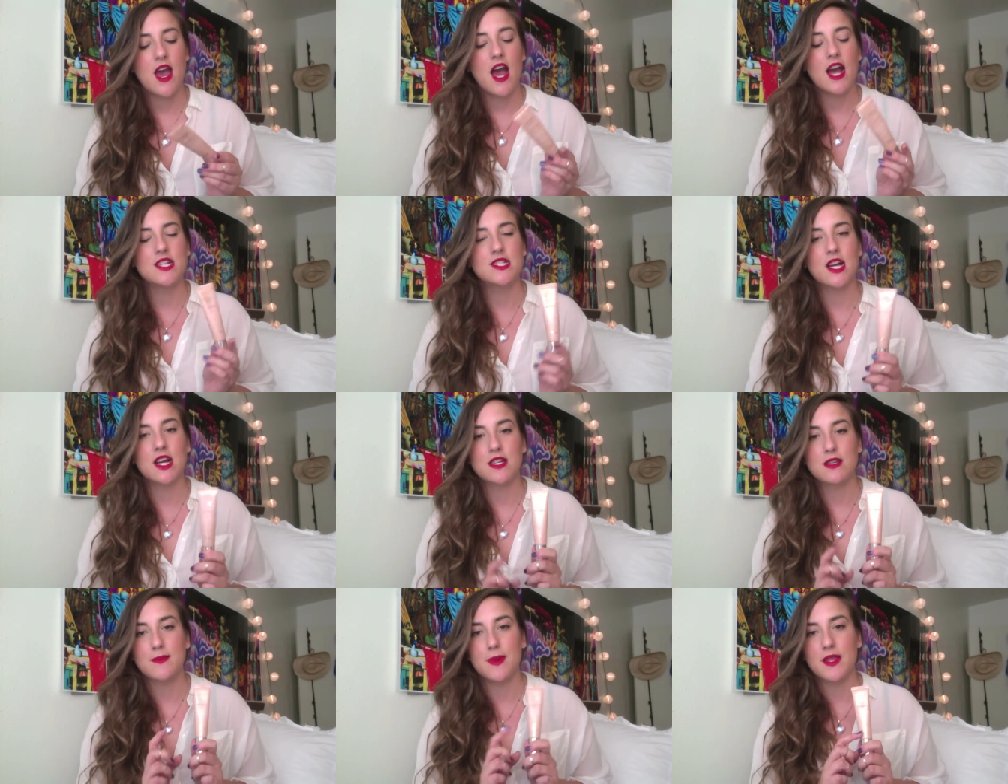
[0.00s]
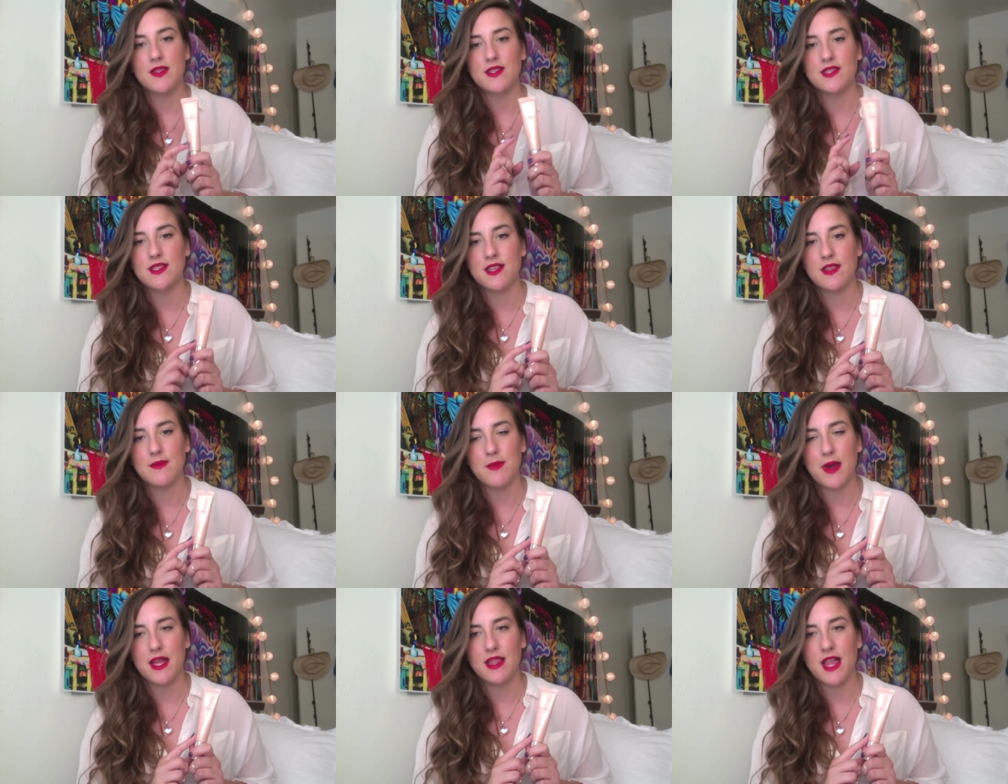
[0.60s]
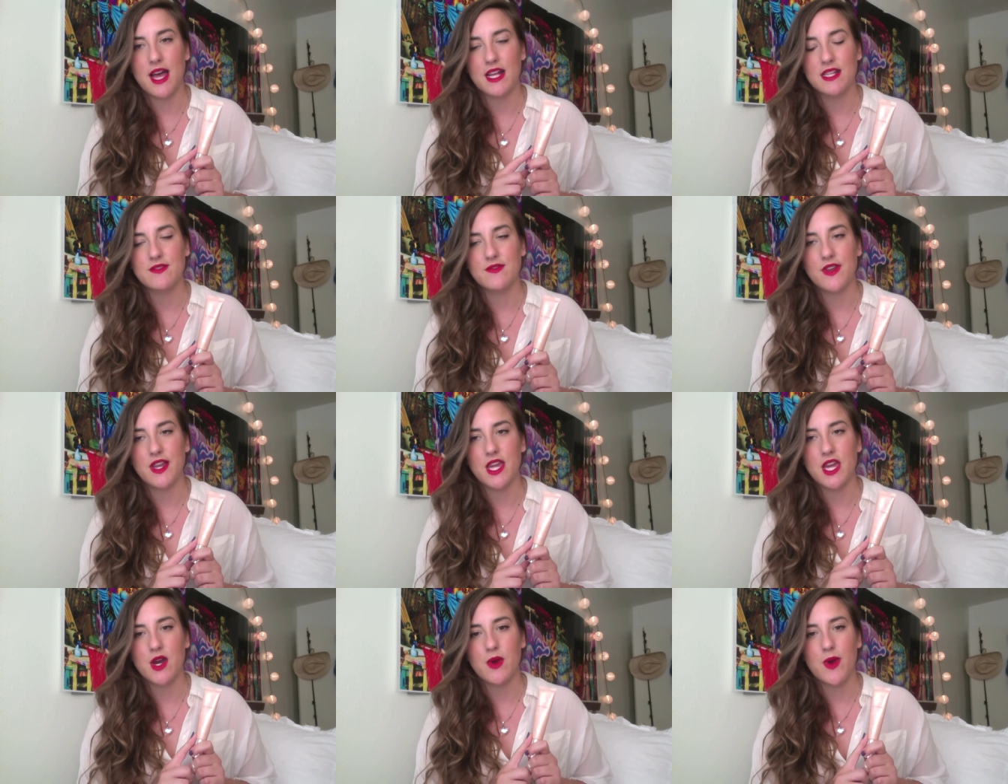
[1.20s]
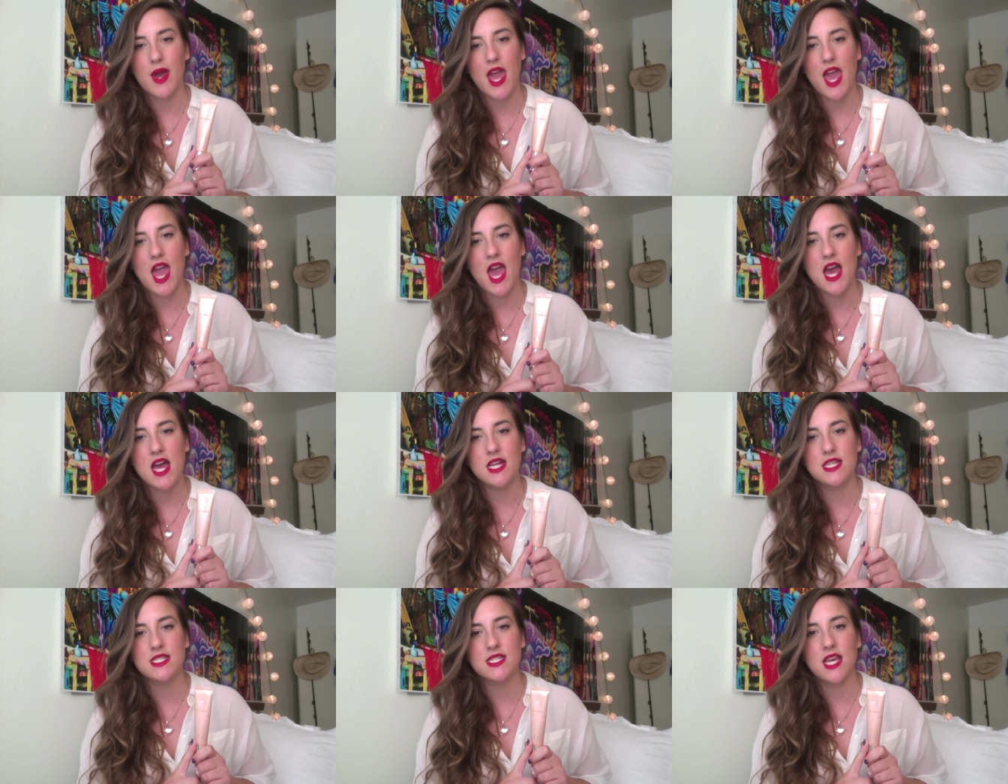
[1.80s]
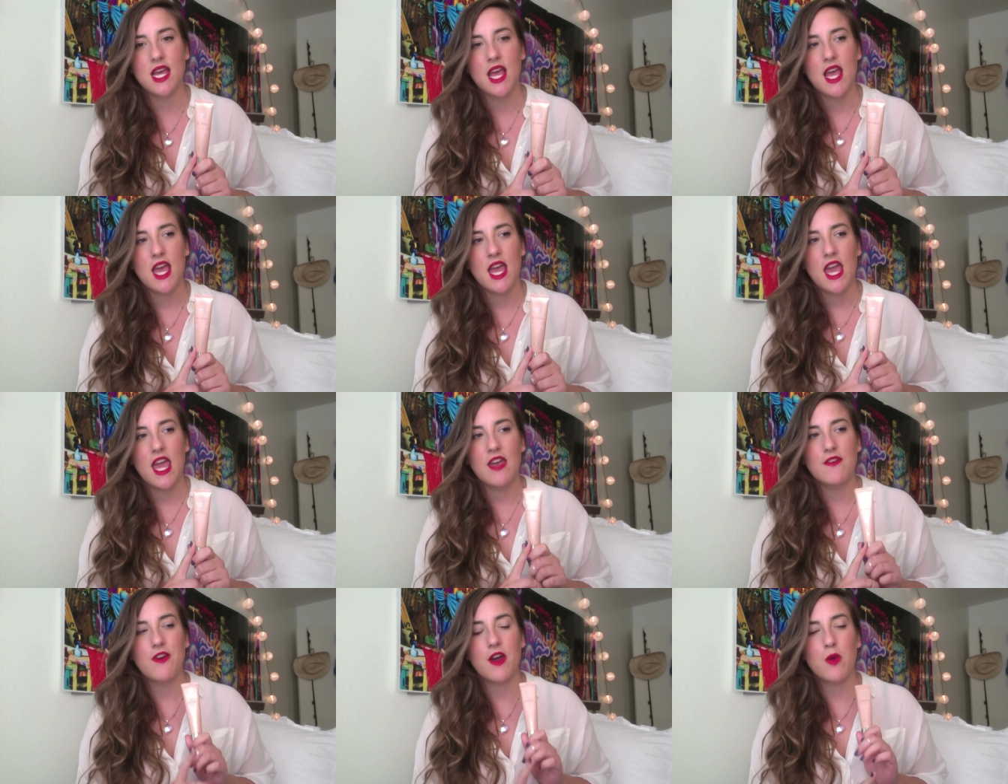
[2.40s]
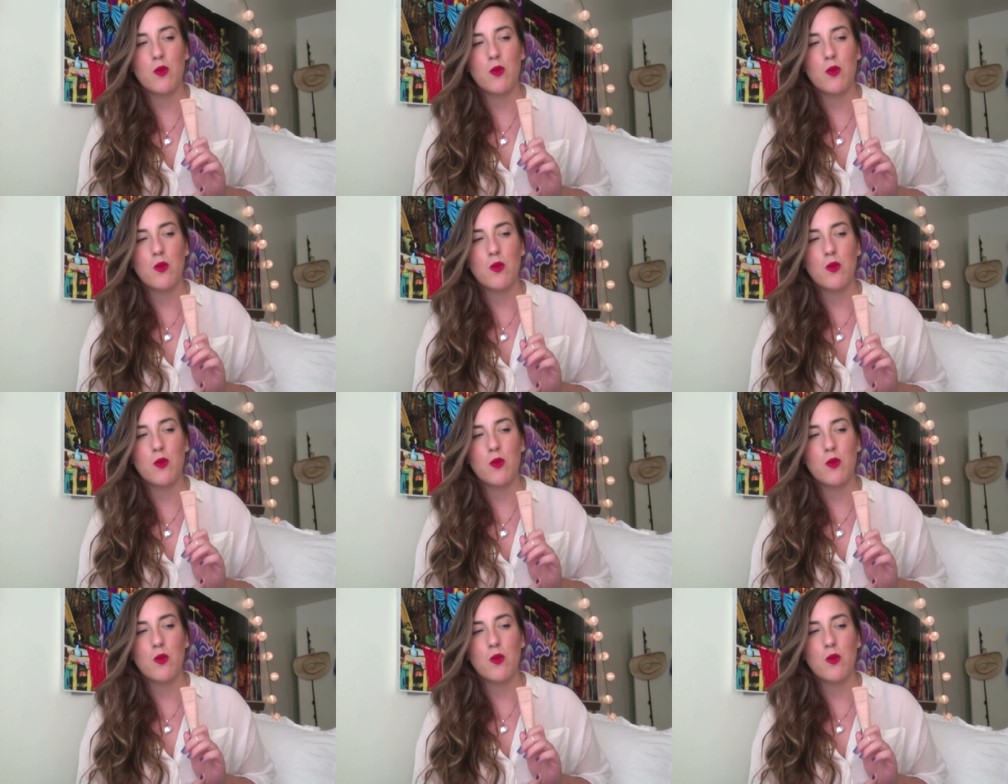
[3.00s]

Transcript: I talked about this in my last video, and if I